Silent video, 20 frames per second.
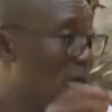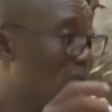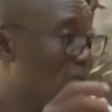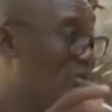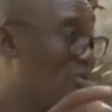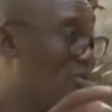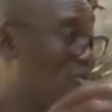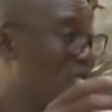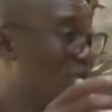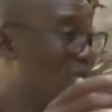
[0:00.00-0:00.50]

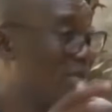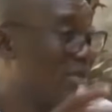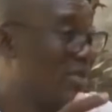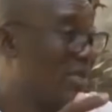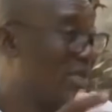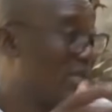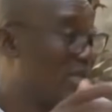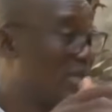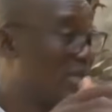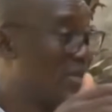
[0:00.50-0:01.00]
It took us
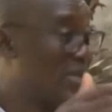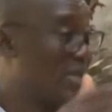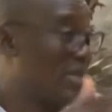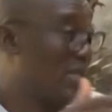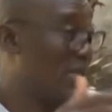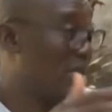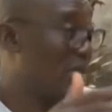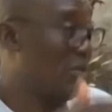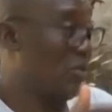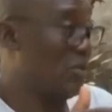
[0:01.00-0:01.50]
about 3
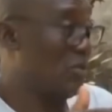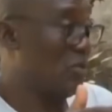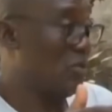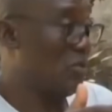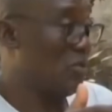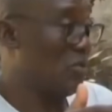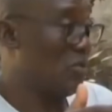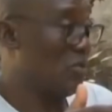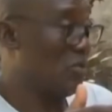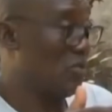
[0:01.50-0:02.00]
hours again,
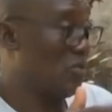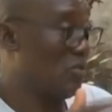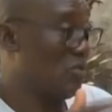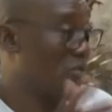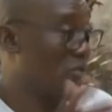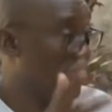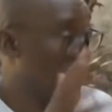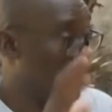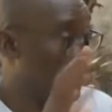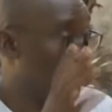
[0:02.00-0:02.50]

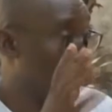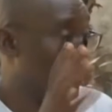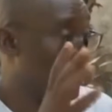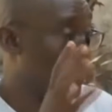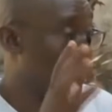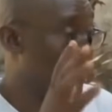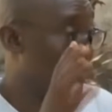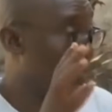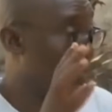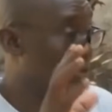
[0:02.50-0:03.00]
if
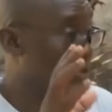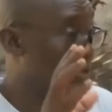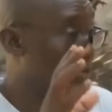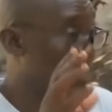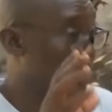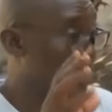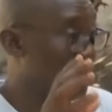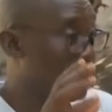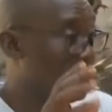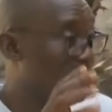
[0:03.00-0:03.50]
I'm not
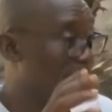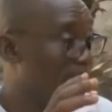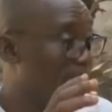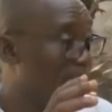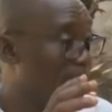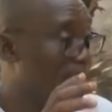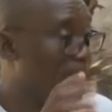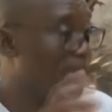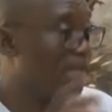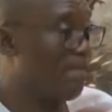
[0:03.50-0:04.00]

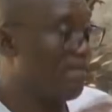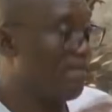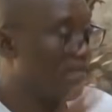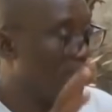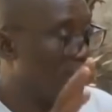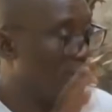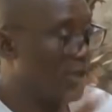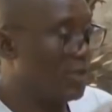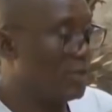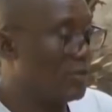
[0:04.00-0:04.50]
mistaken.
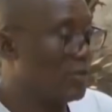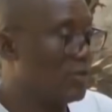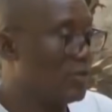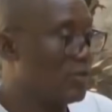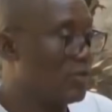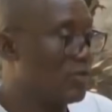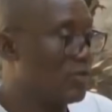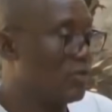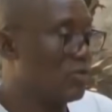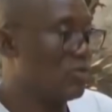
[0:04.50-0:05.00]
They asked
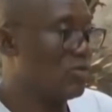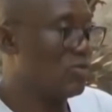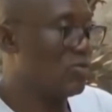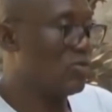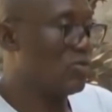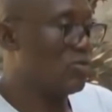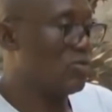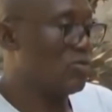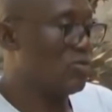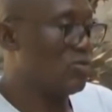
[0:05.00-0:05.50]
us to
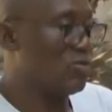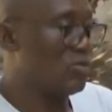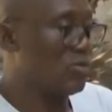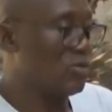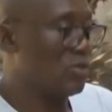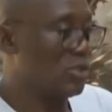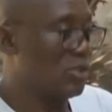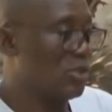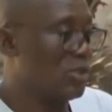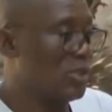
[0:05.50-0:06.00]

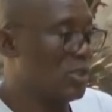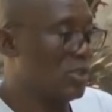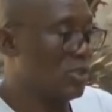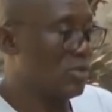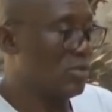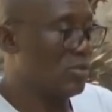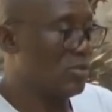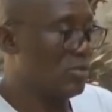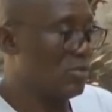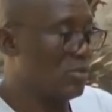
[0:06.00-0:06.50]

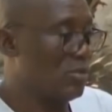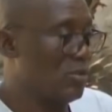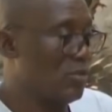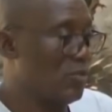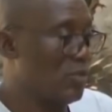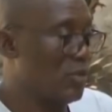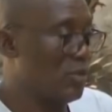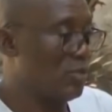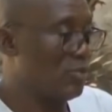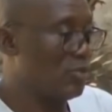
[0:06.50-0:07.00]
stay
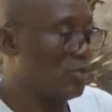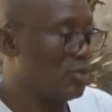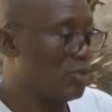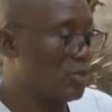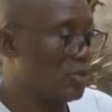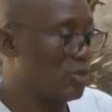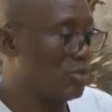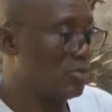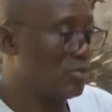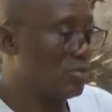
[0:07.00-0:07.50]
in one
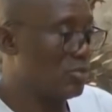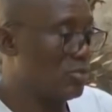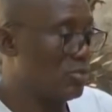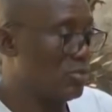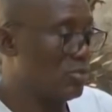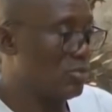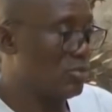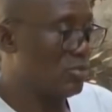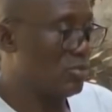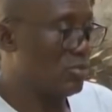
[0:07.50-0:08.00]
bush,
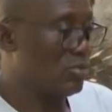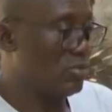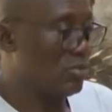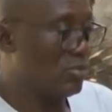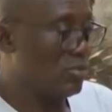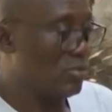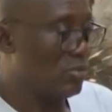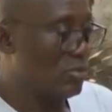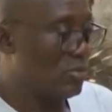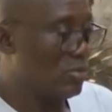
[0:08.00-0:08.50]

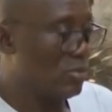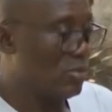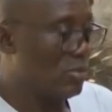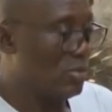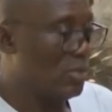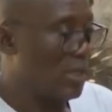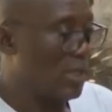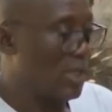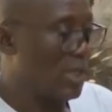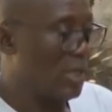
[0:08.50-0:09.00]

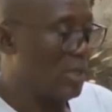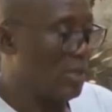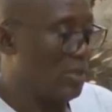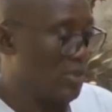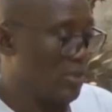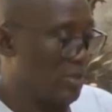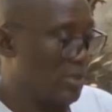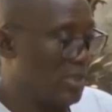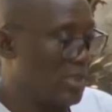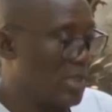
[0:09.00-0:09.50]
lie
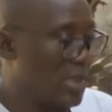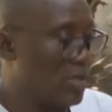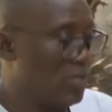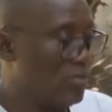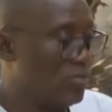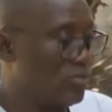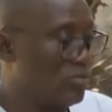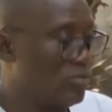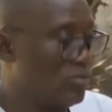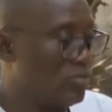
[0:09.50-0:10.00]
us
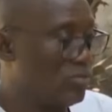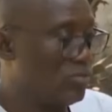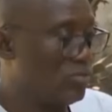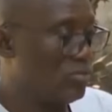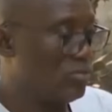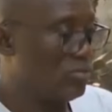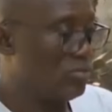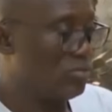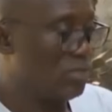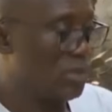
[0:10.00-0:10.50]
down,
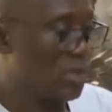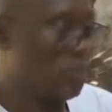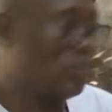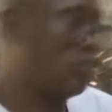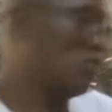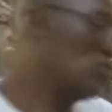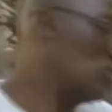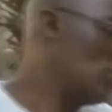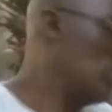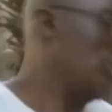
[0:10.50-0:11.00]
that
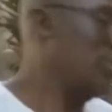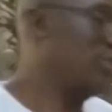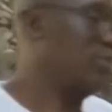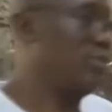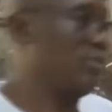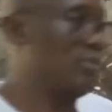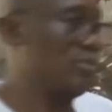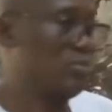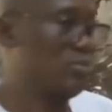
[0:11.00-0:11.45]
we should sleep.